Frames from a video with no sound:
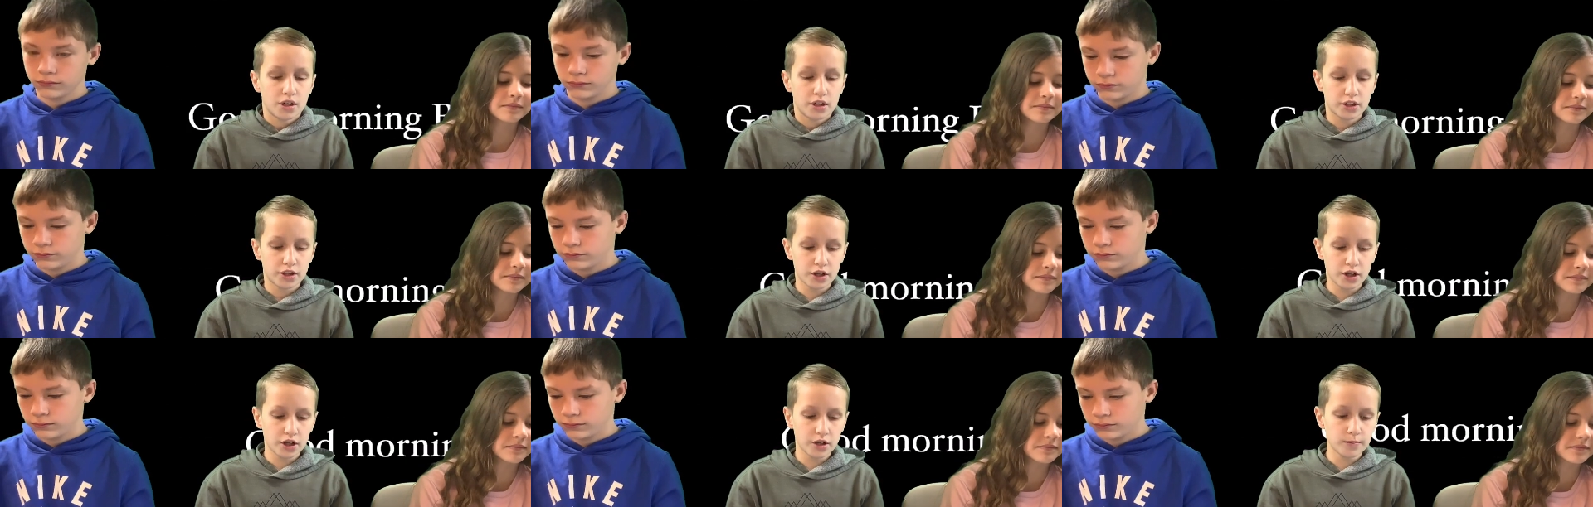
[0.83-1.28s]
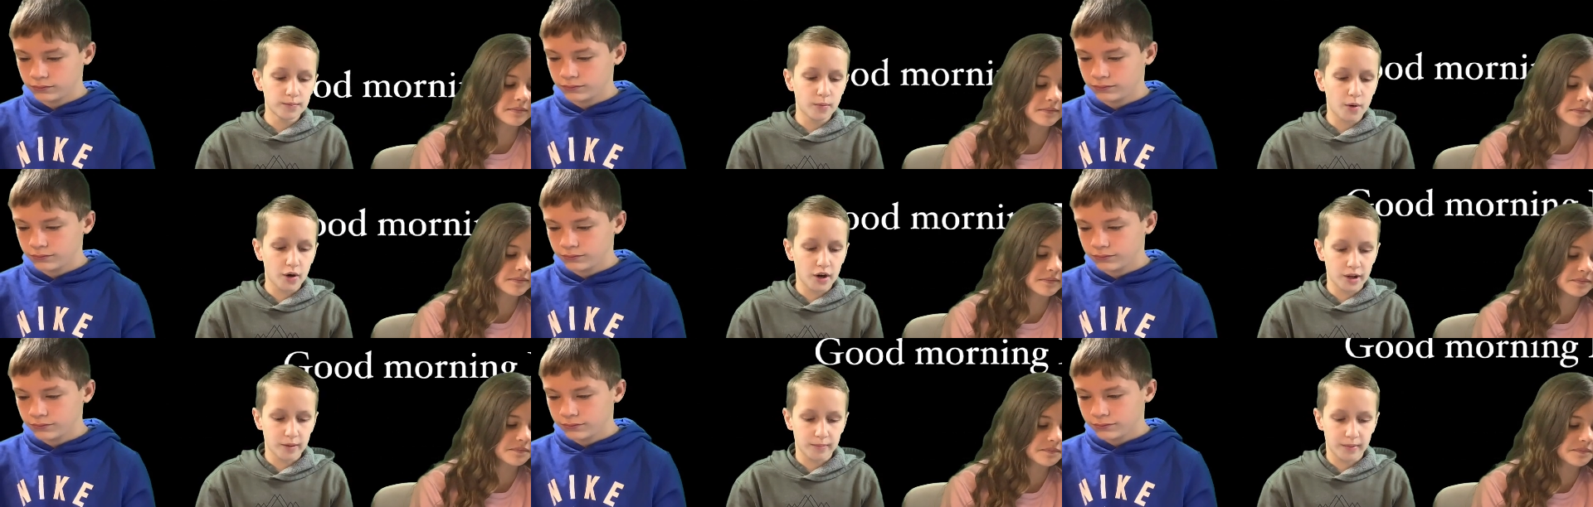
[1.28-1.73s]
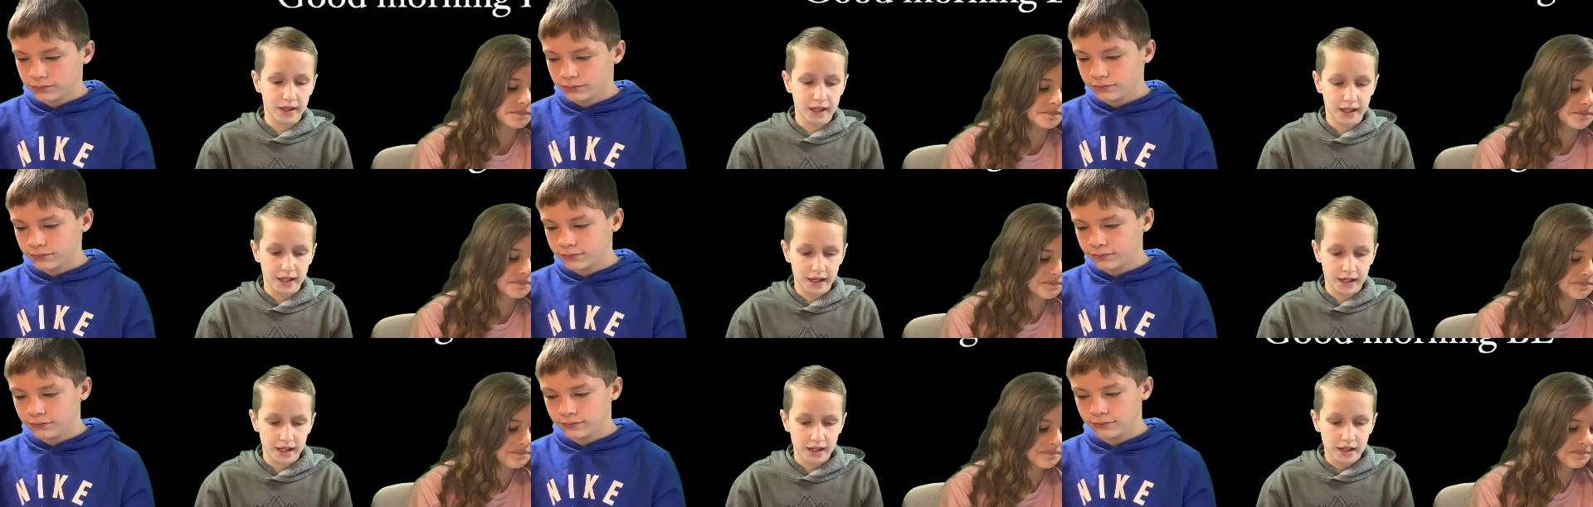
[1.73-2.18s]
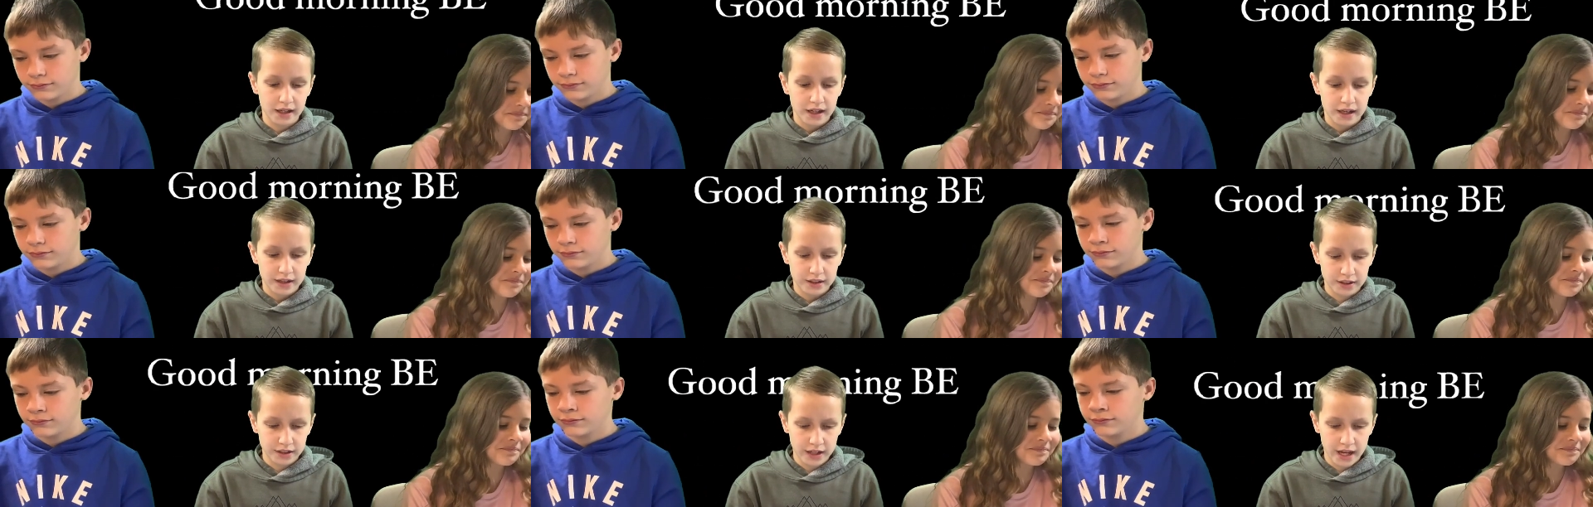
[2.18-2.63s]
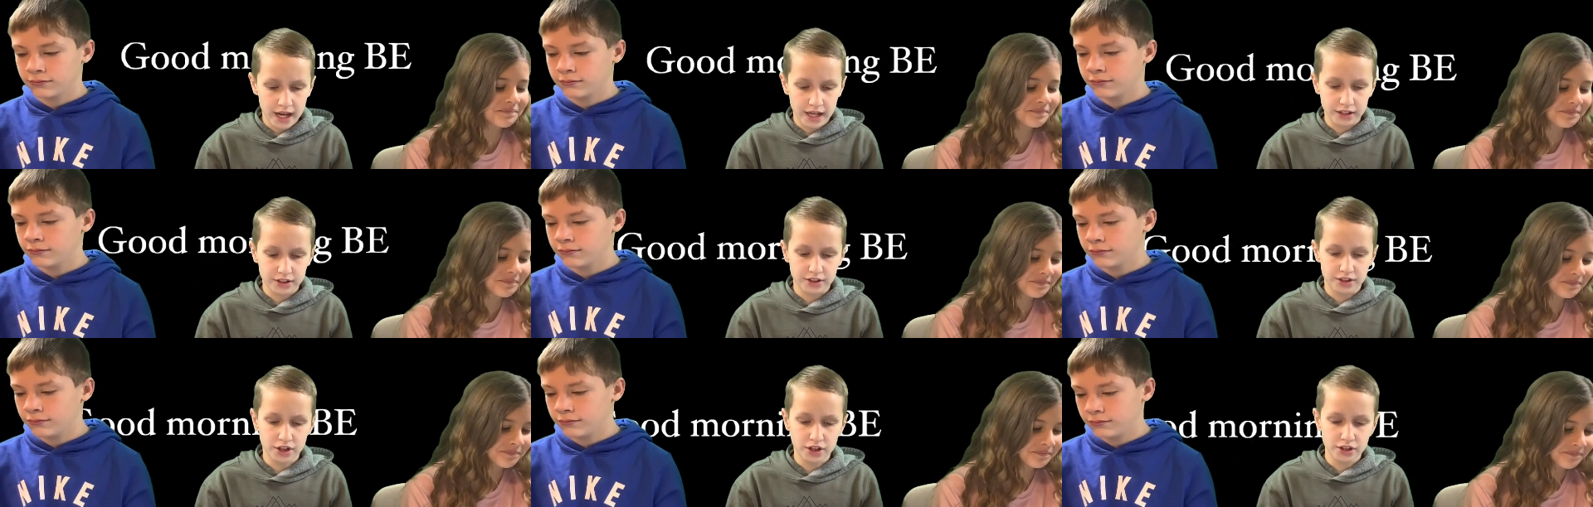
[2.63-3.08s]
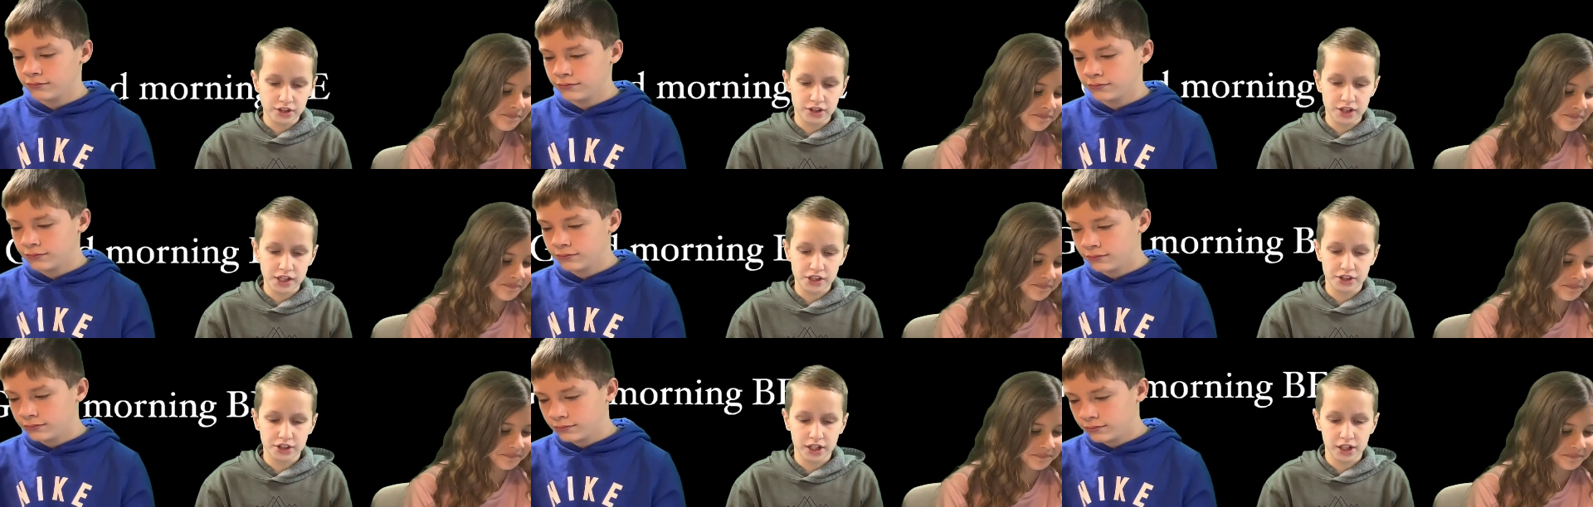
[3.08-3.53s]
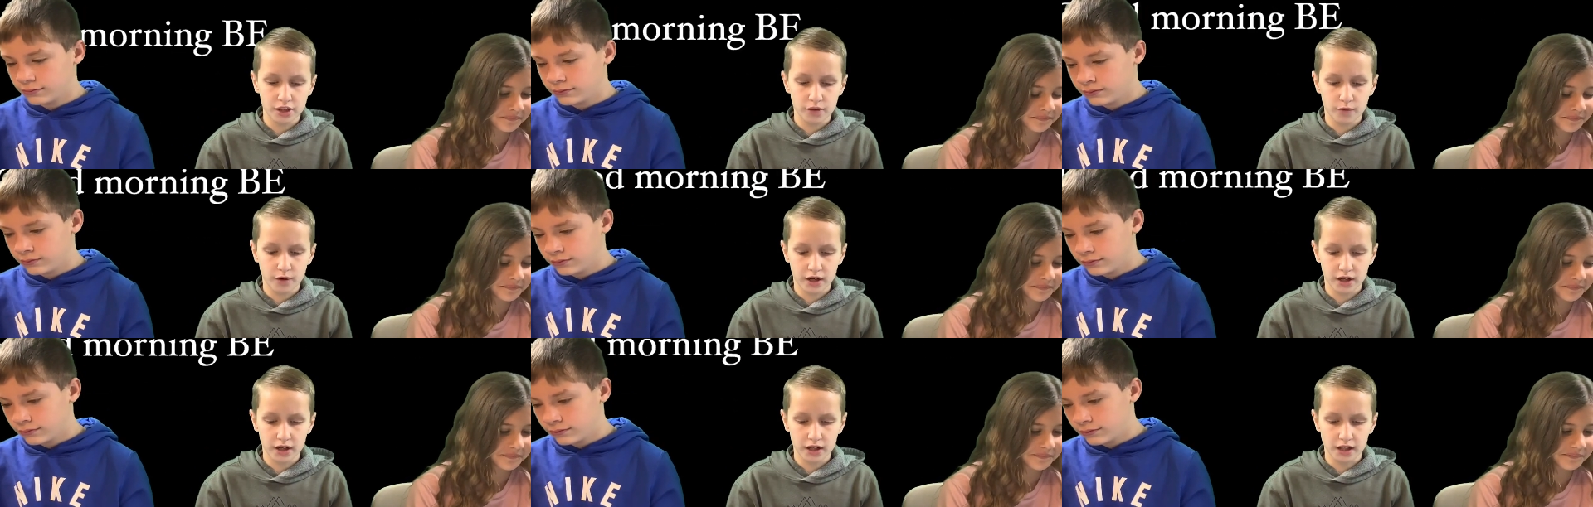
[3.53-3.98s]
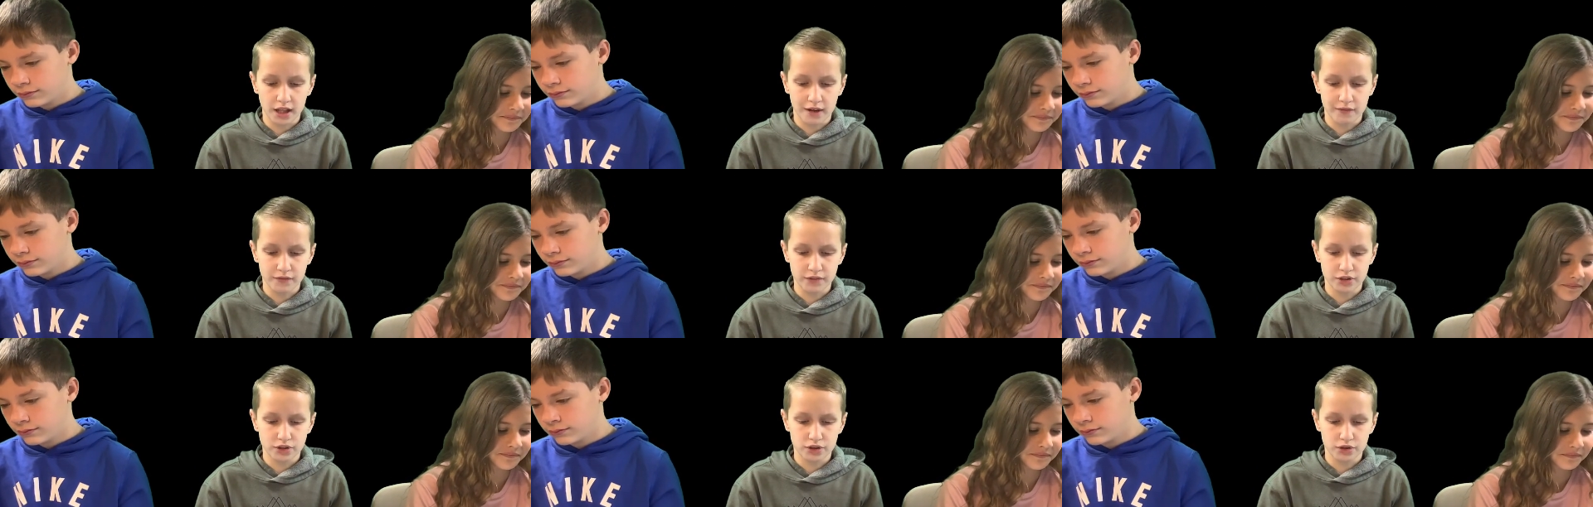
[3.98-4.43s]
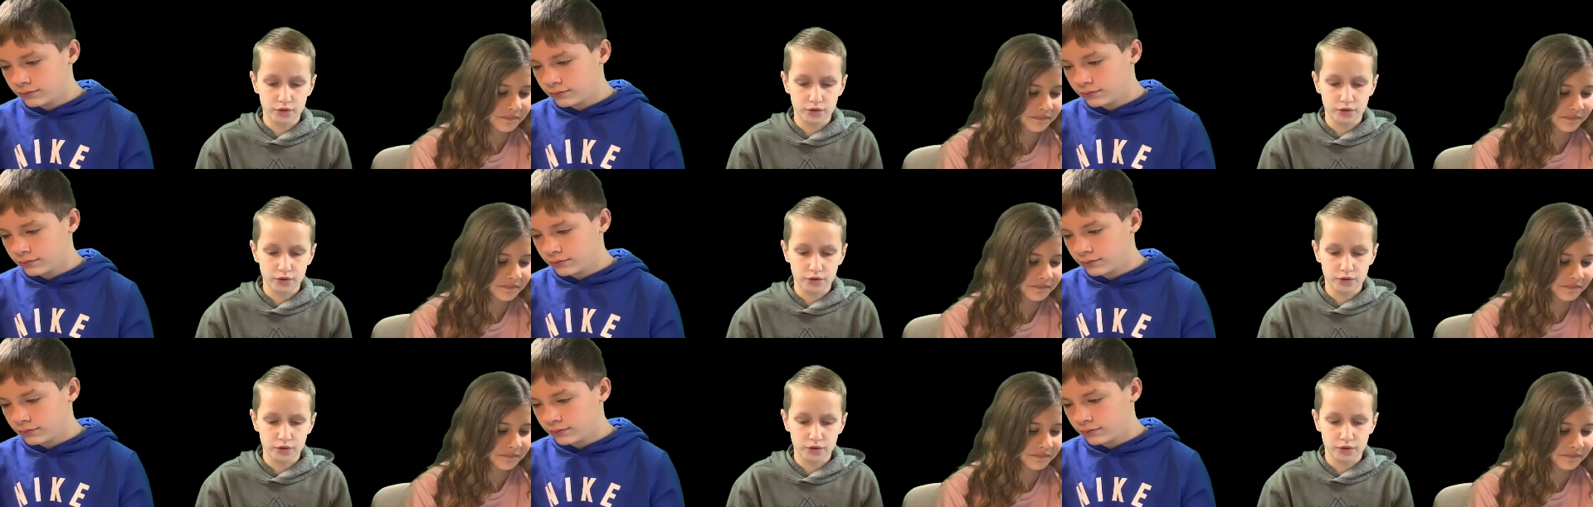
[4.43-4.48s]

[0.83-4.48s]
Speaker 1: Good morning, BE. Today is Thursday, January 11th,